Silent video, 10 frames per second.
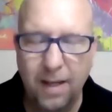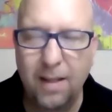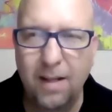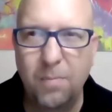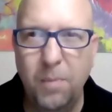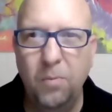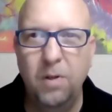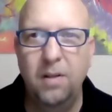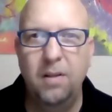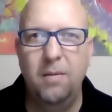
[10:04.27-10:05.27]
that's been
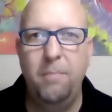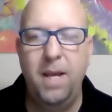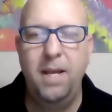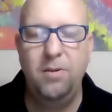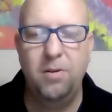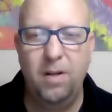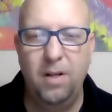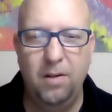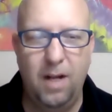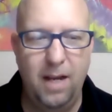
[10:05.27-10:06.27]
one of the major
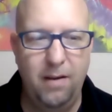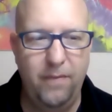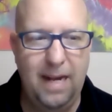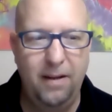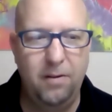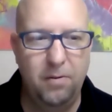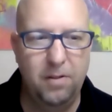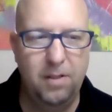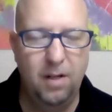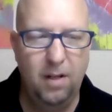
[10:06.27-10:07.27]
underlying
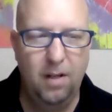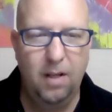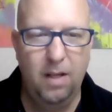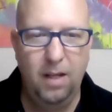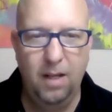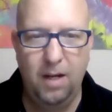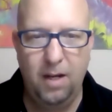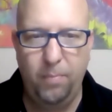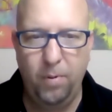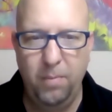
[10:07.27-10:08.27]
factors,
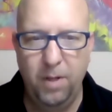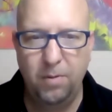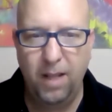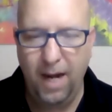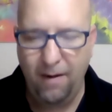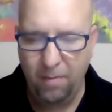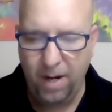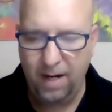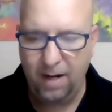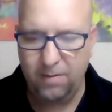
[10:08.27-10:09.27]
pretty much with
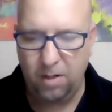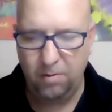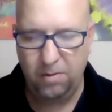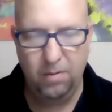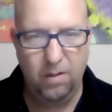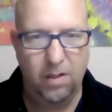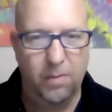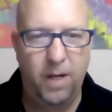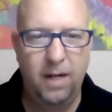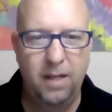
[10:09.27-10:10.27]
everybody I've talked to in this
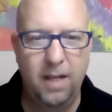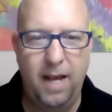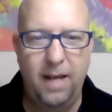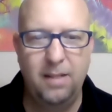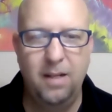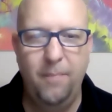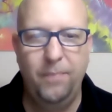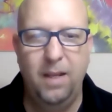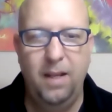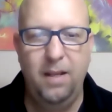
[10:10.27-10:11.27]
podcast,
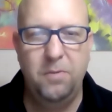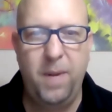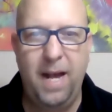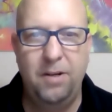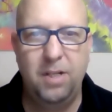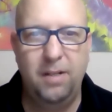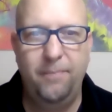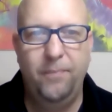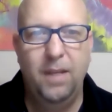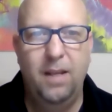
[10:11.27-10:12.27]
is passion.
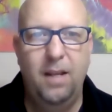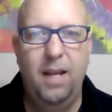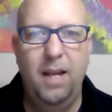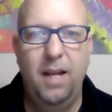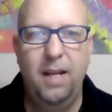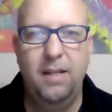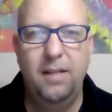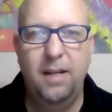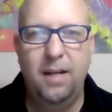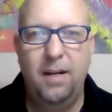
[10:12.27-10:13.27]

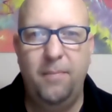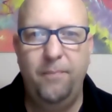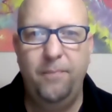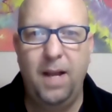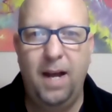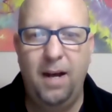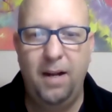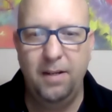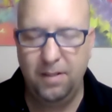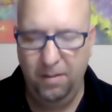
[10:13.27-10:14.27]
And I
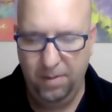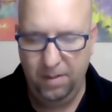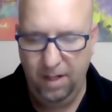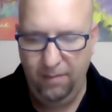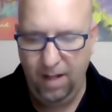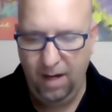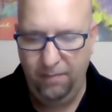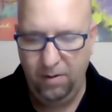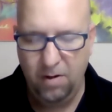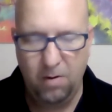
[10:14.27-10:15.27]
honestly believe that
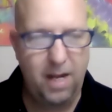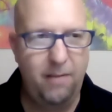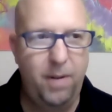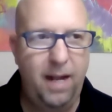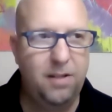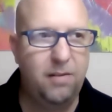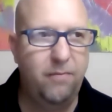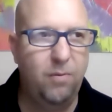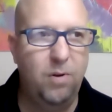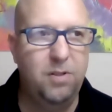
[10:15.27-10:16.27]
if you don't have passion
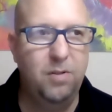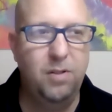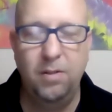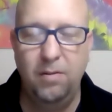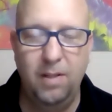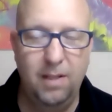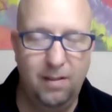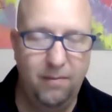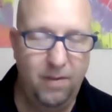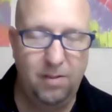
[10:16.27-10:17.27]
for what you do,
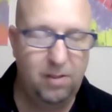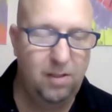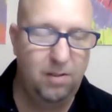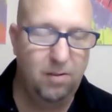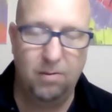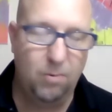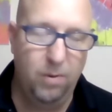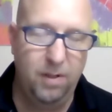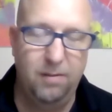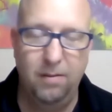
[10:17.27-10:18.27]
then eventually you're
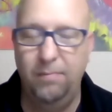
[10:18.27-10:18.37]
going to